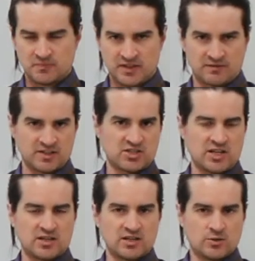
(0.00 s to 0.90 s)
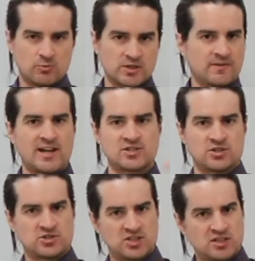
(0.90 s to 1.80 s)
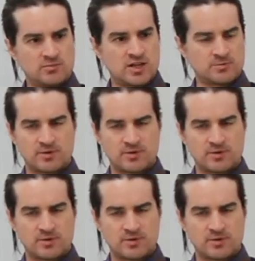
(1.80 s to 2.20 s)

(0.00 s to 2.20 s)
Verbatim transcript: If I say, what's faster, 60 miles